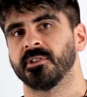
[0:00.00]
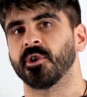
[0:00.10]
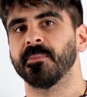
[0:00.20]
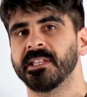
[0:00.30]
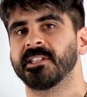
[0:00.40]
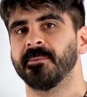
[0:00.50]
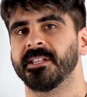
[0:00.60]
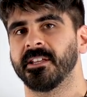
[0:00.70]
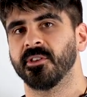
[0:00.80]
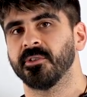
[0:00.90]
Don't be
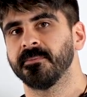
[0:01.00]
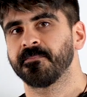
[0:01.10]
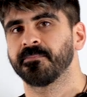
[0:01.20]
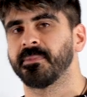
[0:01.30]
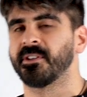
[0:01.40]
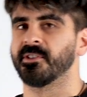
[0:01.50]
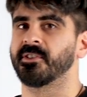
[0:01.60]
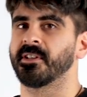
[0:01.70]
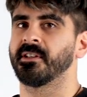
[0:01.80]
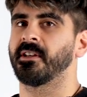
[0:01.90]
intimidated though,
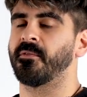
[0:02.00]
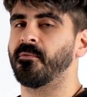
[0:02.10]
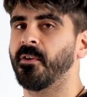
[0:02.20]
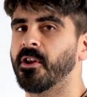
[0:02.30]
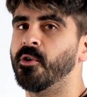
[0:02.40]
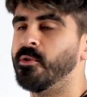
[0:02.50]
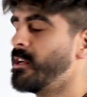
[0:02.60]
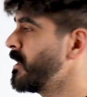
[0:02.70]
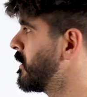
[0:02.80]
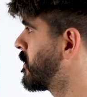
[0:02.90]
because if you follow
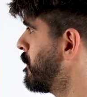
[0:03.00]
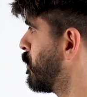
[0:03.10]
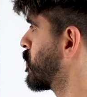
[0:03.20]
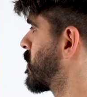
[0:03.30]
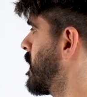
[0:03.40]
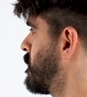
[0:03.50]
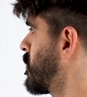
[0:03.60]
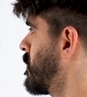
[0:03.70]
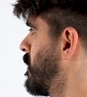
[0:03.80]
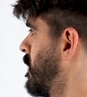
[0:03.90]
simple
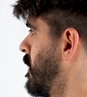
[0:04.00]
steps,